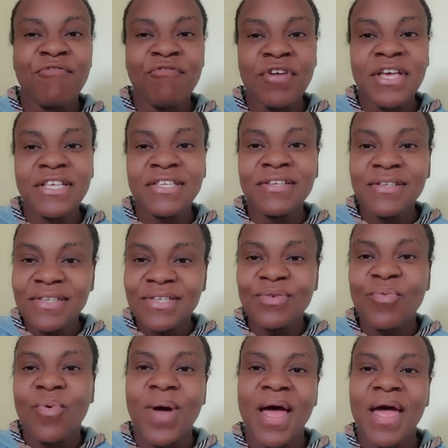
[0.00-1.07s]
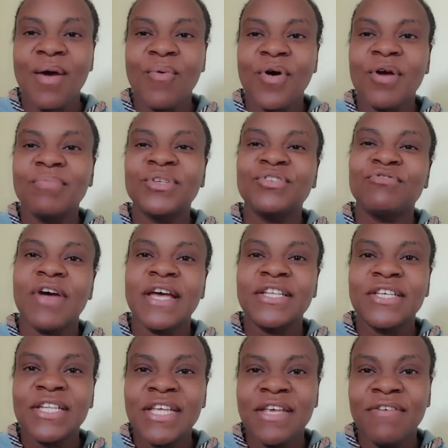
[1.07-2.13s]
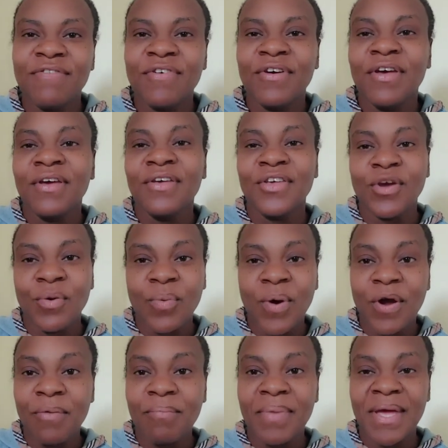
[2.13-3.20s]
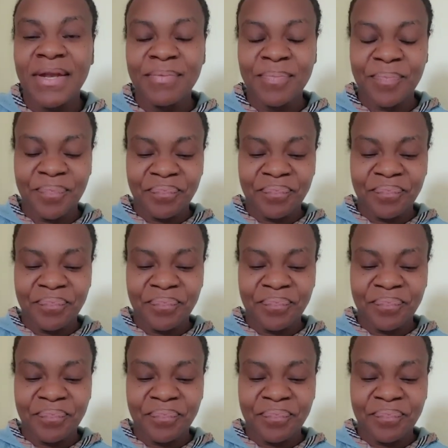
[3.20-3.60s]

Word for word: reasons why worms try to leave your worm bin.